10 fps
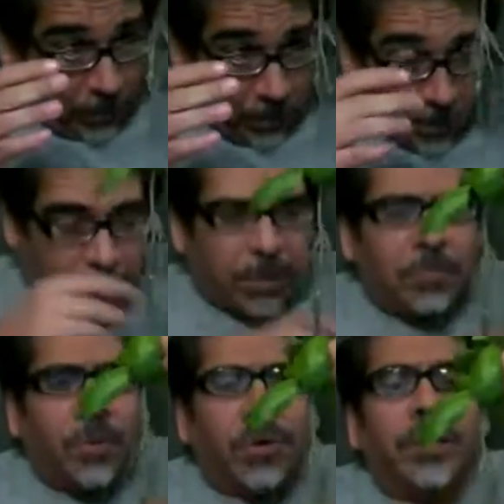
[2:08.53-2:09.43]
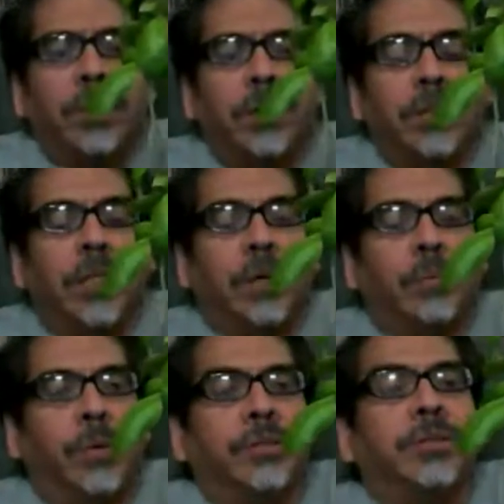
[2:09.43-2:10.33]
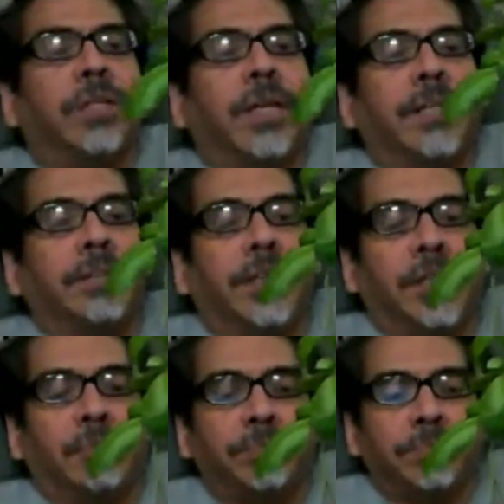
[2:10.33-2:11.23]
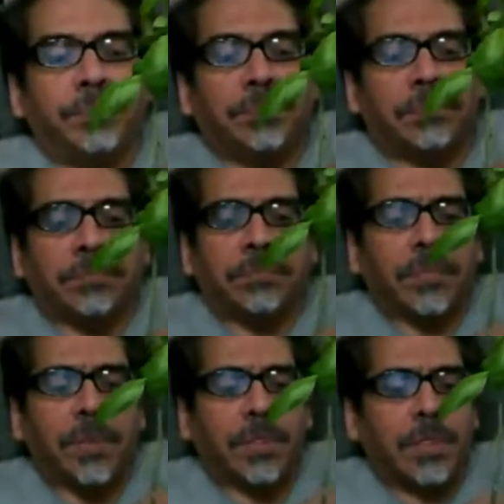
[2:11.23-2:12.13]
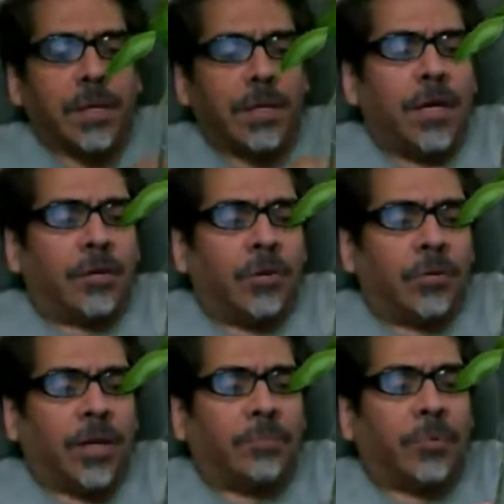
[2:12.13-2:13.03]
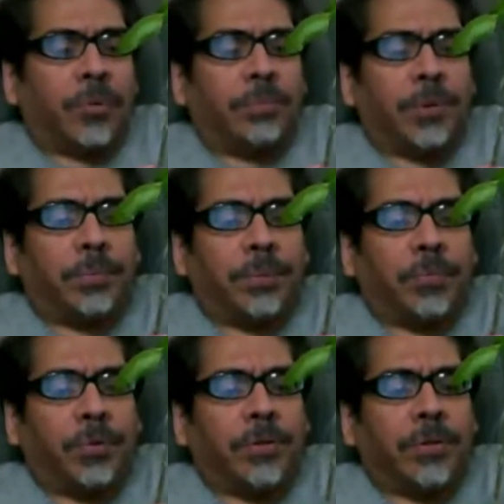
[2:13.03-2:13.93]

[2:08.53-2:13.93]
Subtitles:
a bit more than it was the last time. Not a whole lot more, but a bit more.